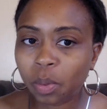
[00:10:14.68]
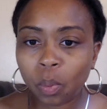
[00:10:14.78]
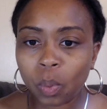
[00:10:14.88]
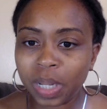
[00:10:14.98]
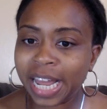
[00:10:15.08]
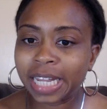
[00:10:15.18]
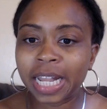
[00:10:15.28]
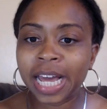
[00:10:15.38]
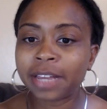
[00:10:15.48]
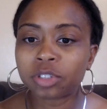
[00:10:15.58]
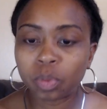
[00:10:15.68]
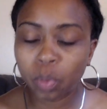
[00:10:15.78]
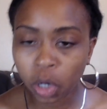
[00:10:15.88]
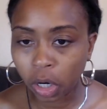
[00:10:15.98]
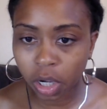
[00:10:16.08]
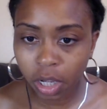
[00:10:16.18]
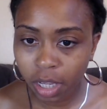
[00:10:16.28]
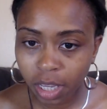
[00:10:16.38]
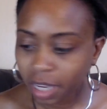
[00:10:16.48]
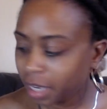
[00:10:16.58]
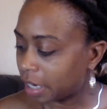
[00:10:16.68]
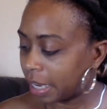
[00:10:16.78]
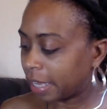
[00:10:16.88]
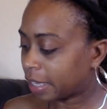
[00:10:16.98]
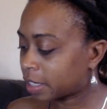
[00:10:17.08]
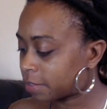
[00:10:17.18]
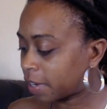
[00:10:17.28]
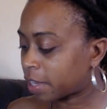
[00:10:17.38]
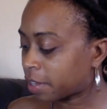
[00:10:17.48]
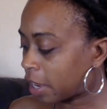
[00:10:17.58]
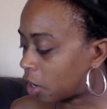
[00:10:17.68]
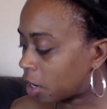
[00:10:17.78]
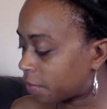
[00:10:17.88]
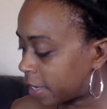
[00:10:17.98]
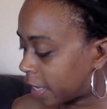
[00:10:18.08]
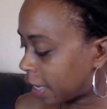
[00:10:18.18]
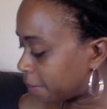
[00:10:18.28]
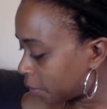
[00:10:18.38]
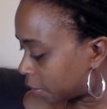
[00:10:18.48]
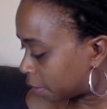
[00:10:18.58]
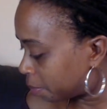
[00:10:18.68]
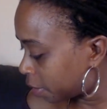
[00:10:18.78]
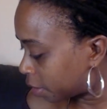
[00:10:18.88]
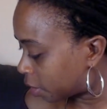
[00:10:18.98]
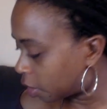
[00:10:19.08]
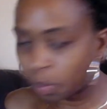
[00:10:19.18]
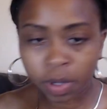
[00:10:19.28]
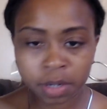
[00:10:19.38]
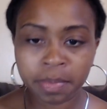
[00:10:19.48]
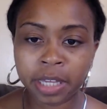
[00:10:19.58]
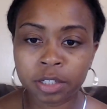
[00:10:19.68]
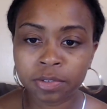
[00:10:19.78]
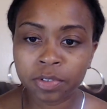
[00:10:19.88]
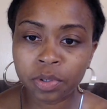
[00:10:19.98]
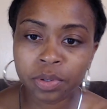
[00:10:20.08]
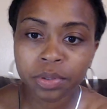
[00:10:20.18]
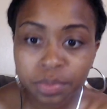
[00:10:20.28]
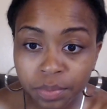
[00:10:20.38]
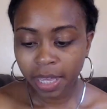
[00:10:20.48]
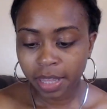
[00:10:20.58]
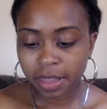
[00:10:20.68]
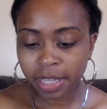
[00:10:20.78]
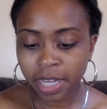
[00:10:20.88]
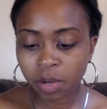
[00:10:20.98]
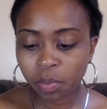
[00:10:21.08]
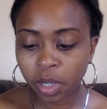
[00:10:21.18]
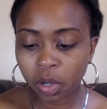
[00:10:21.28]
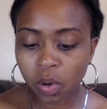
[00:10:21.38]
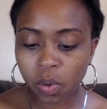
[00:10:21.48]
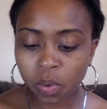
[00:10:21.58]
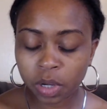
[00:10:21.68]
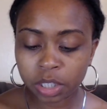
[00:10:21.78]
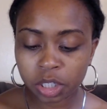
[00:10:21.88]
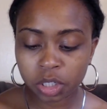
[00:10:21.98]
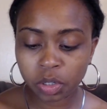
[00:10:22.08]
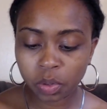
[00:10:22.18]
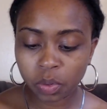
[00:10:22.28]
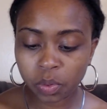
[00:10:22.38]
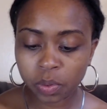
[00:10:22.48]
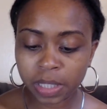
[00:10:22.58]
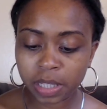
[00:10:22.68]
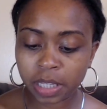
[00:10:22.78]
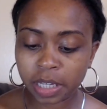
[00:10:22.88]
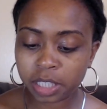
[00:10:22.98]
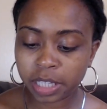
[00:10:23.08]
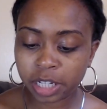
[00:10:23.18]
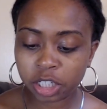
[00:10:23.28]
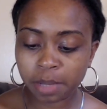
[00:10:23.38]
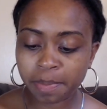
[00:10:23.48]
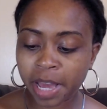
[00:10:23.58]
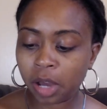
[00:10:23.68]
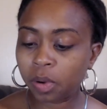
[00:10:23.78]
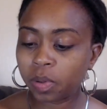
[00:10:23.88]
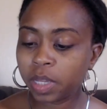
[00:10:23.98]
like life's work. Like his father had already came out with a book called One Man's Food. Then we go on to the section about